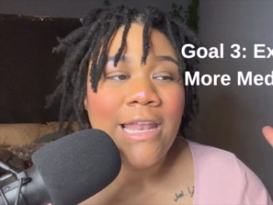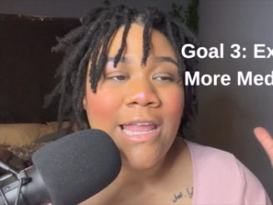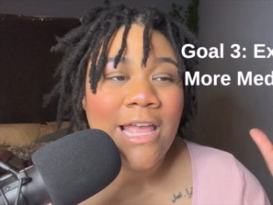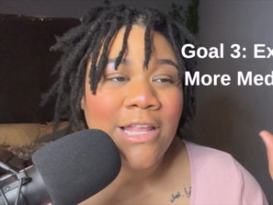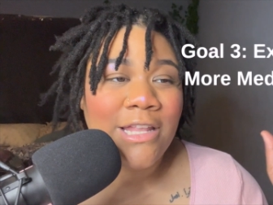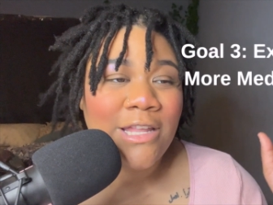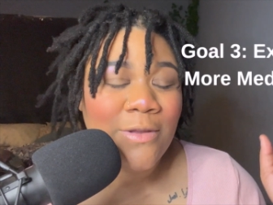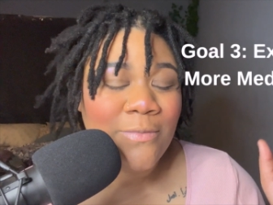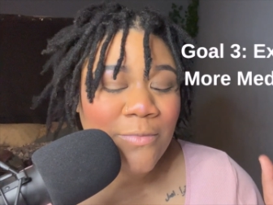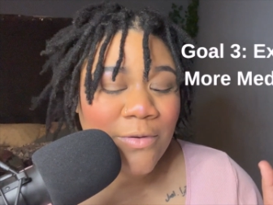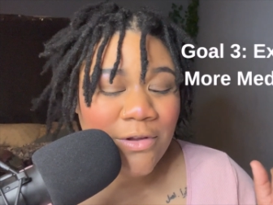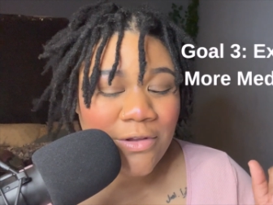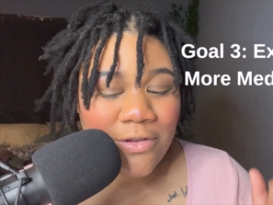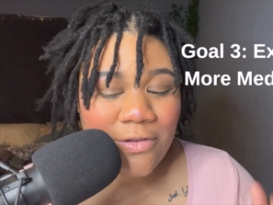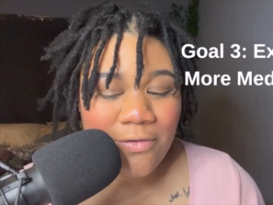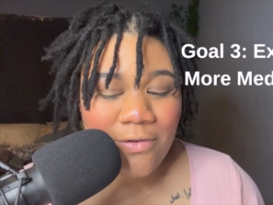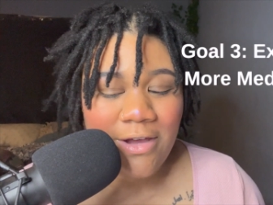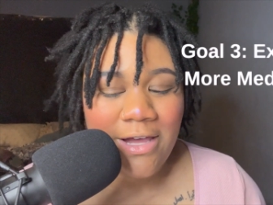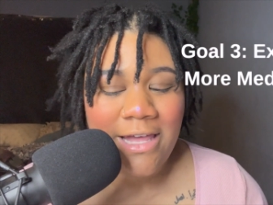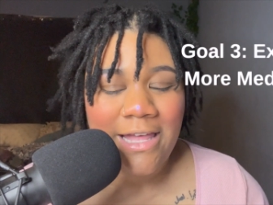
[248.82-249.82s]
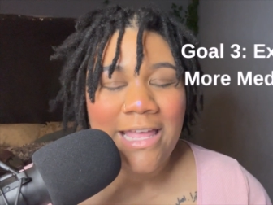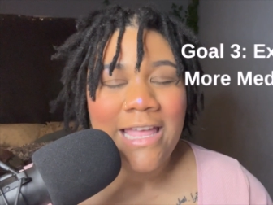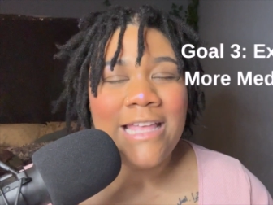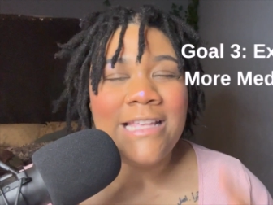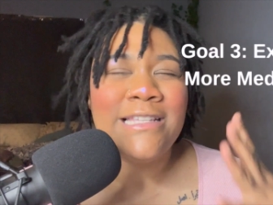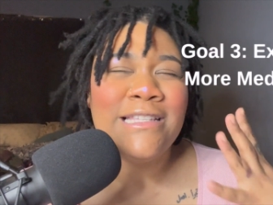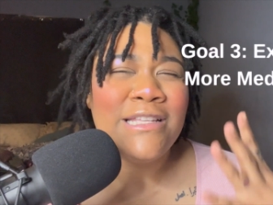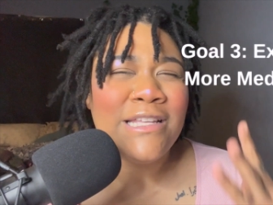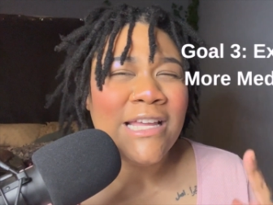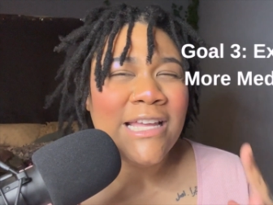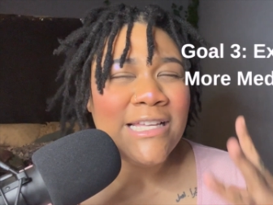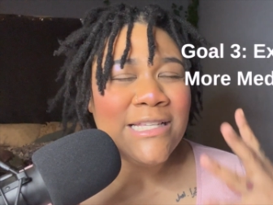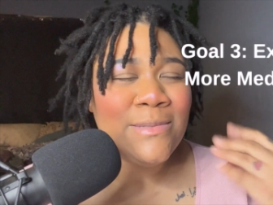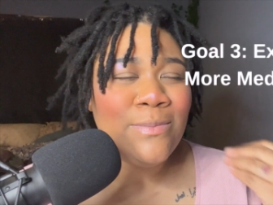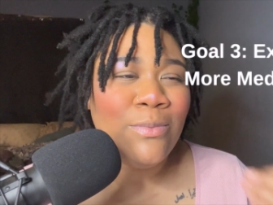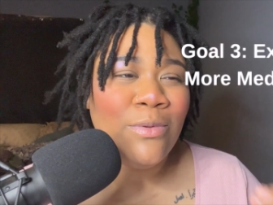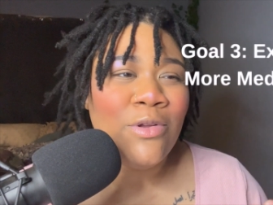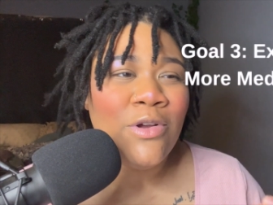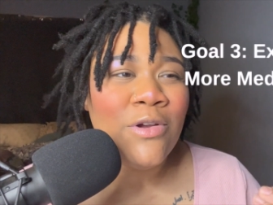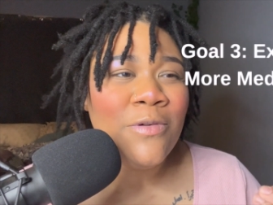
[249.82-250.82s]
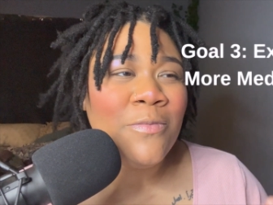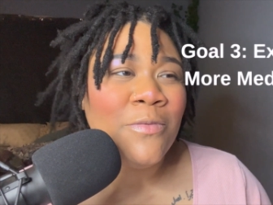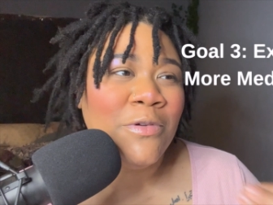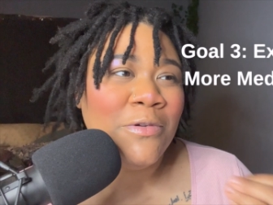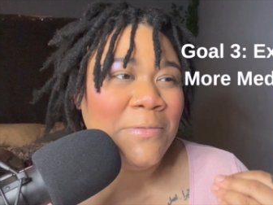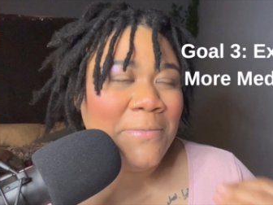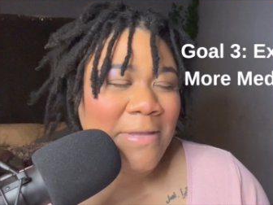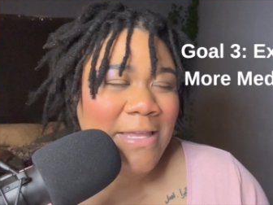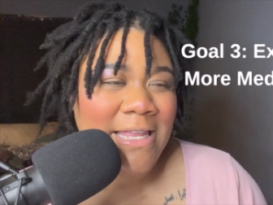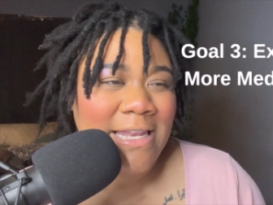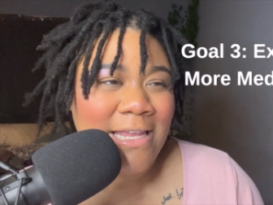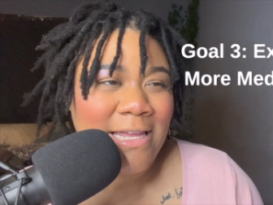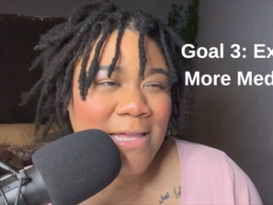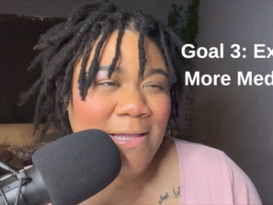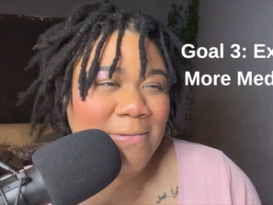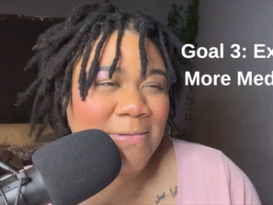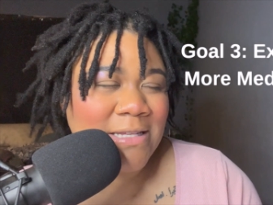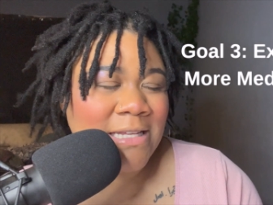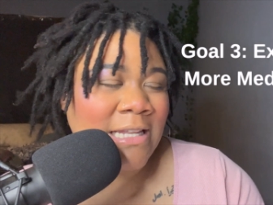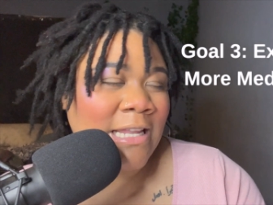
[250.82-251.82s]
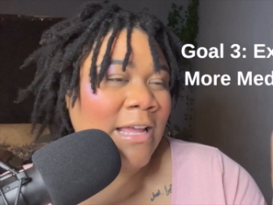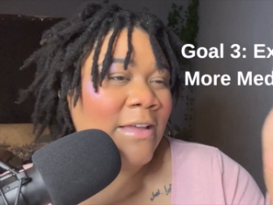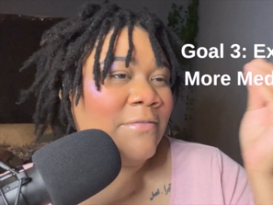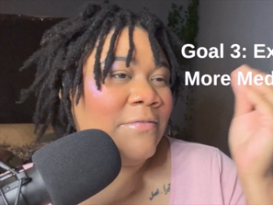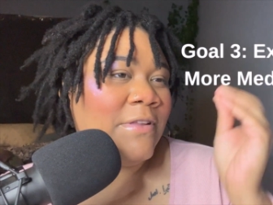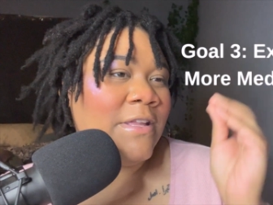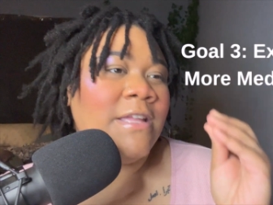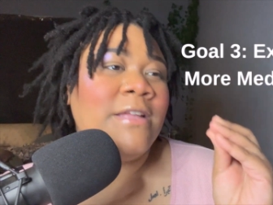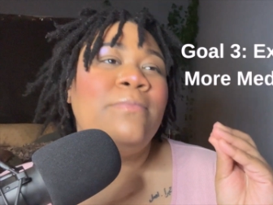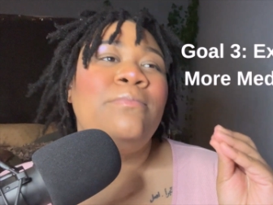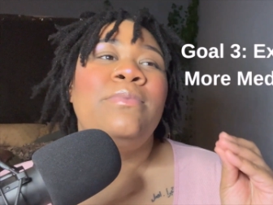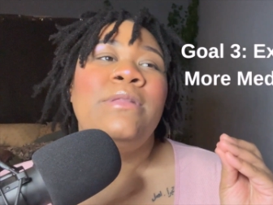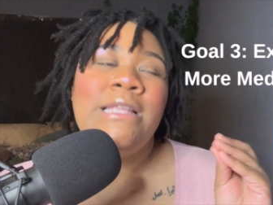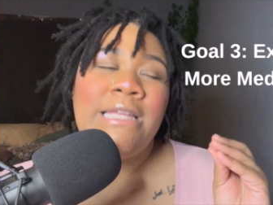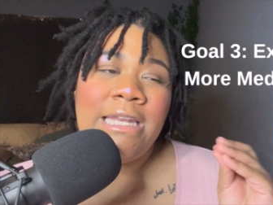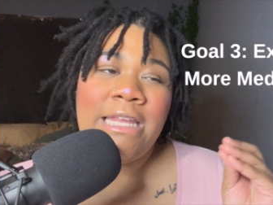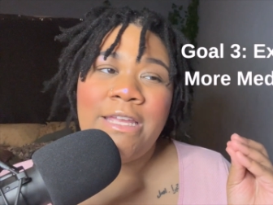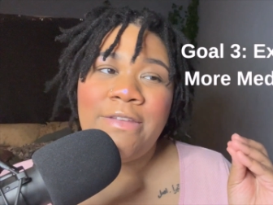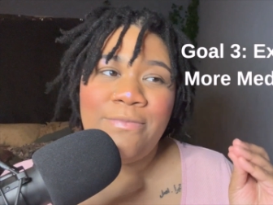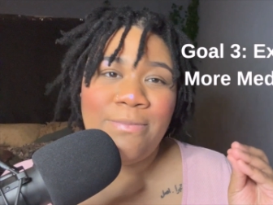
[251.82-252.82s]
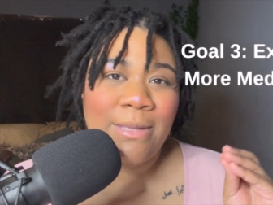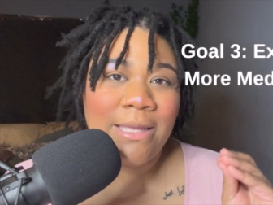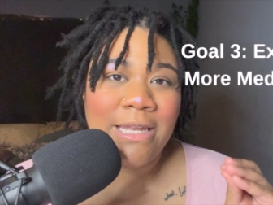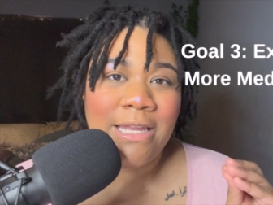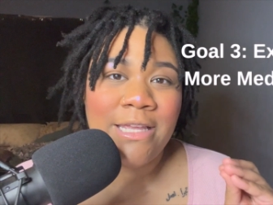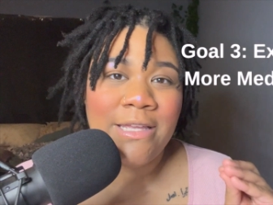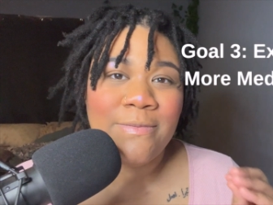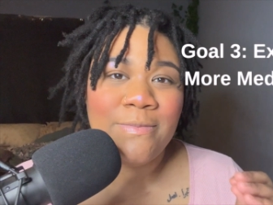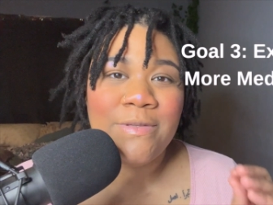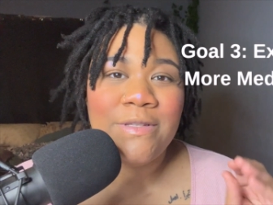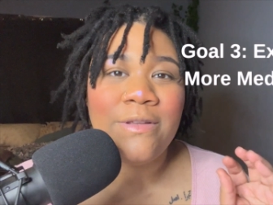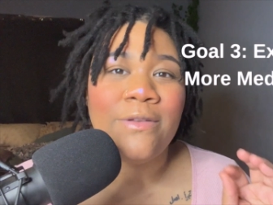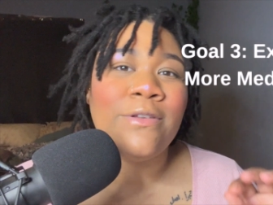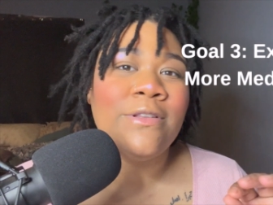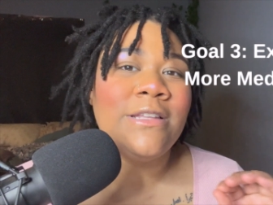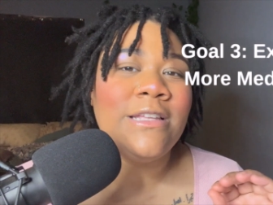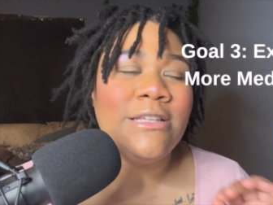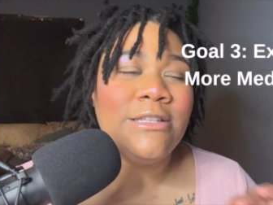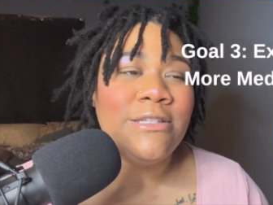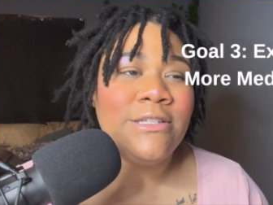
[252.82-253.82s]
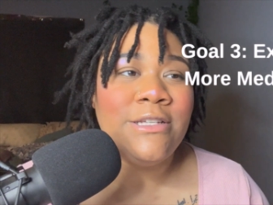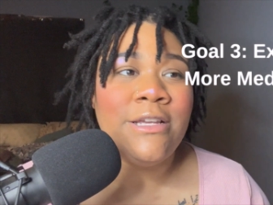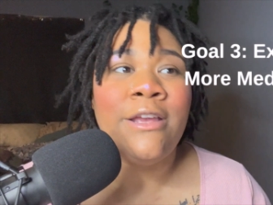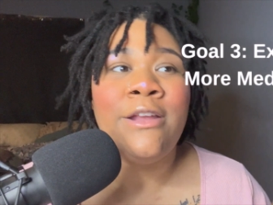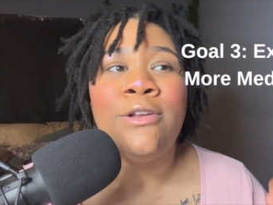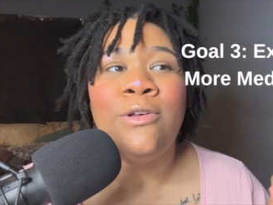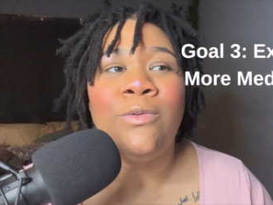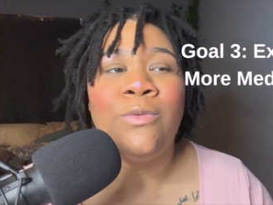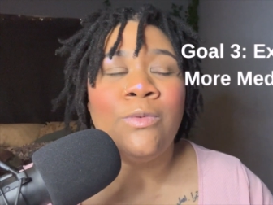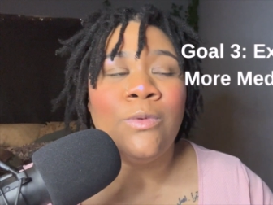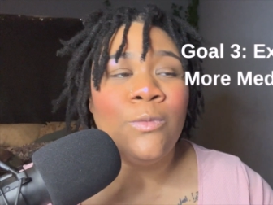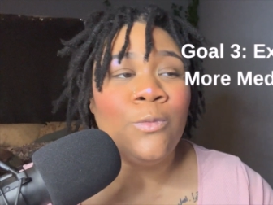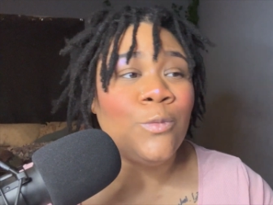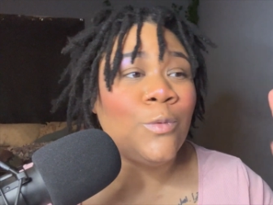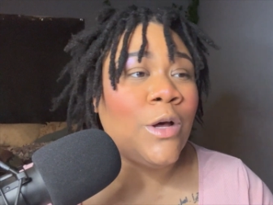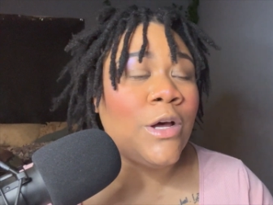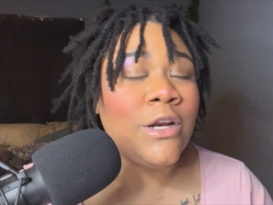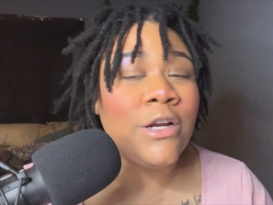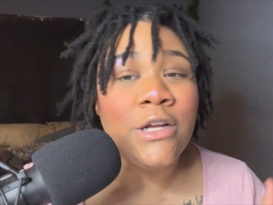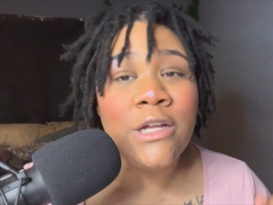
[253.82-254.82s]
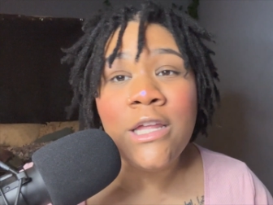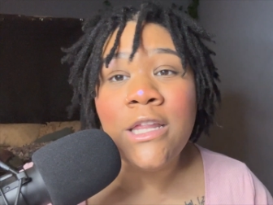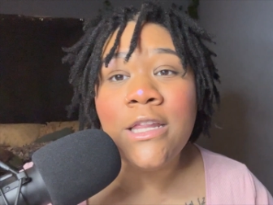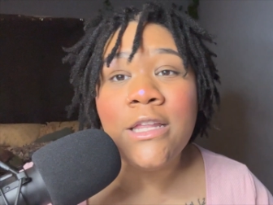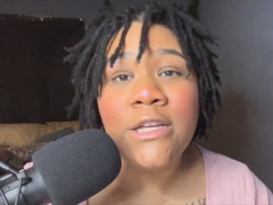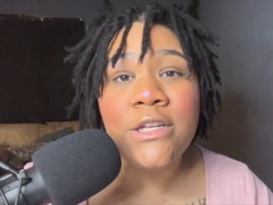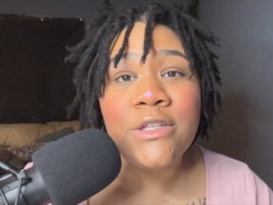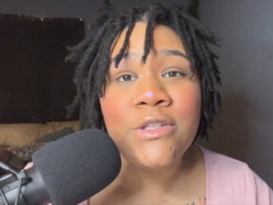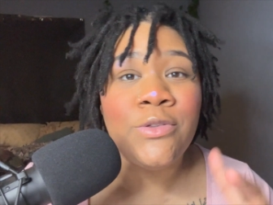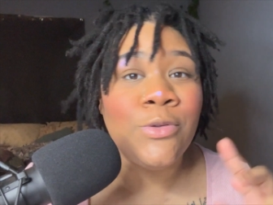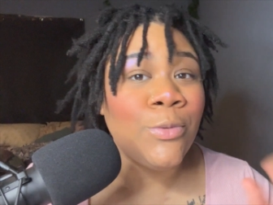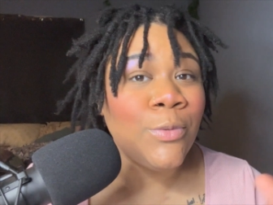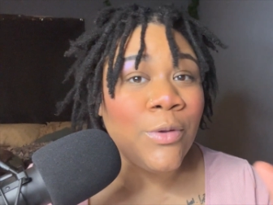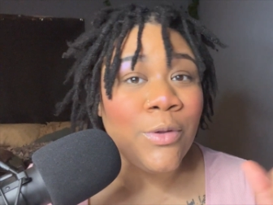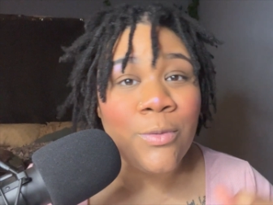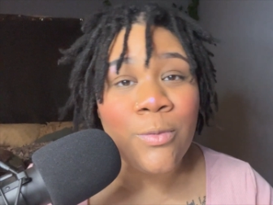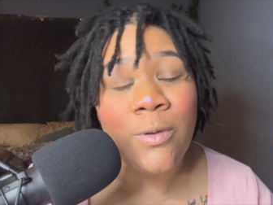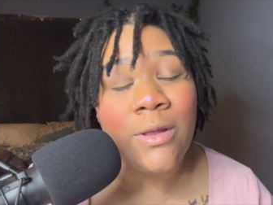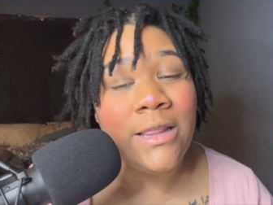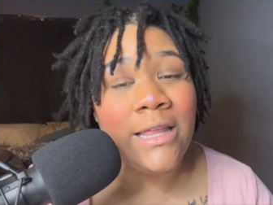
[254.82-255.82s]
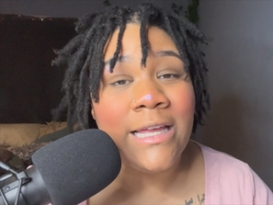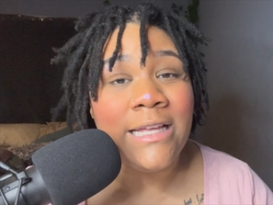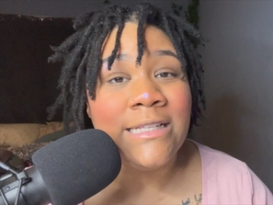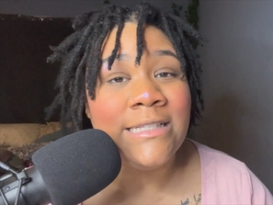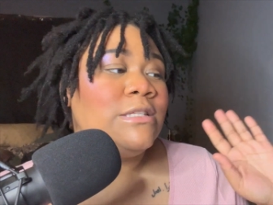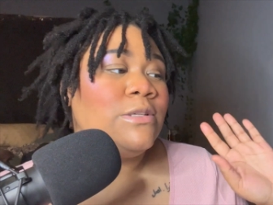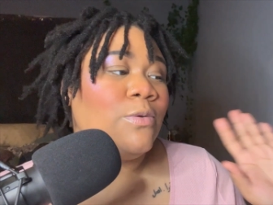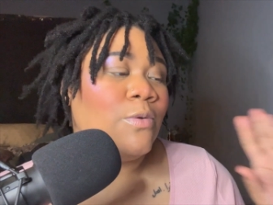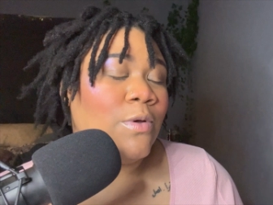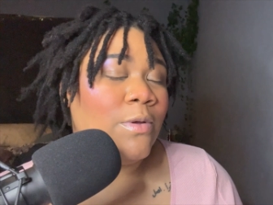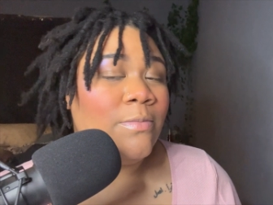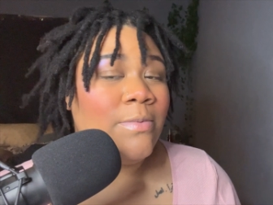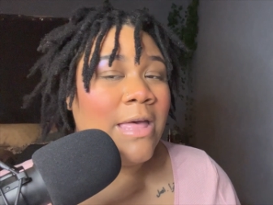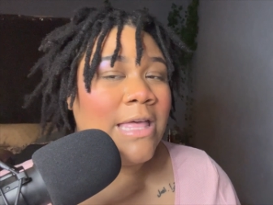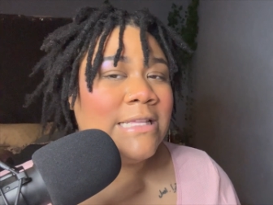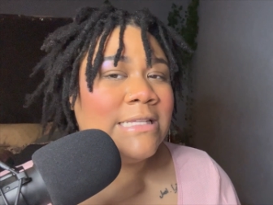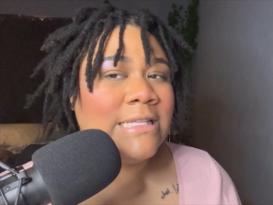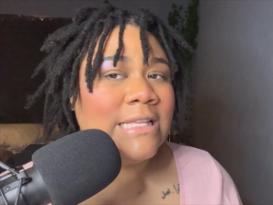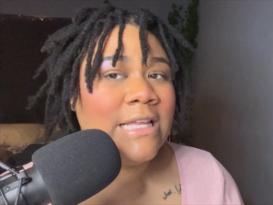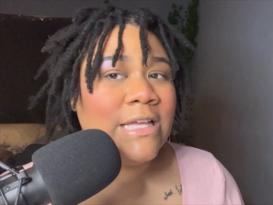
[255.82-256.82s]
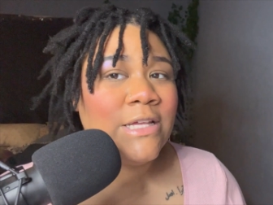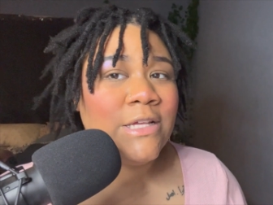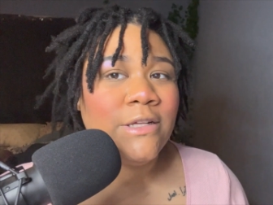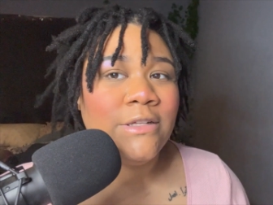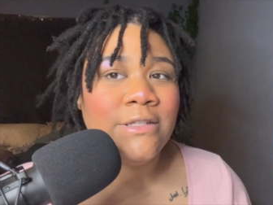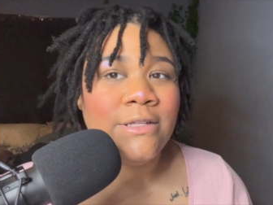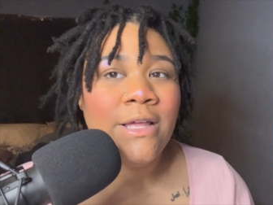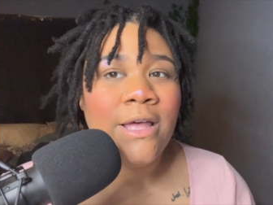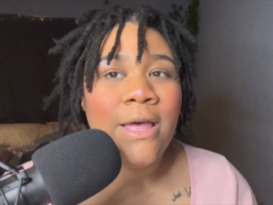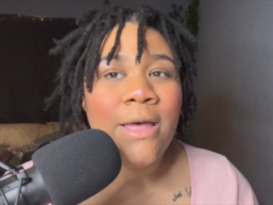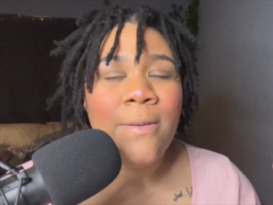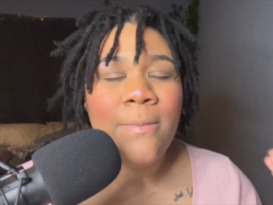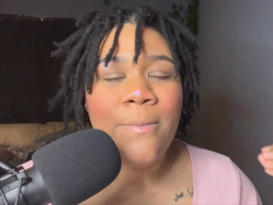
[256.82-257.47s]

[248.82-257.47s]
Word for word: Now, number three is to explore more mediums, and I've done plenty of mediums on this channel, from watercolors to acrylic to oil pastels,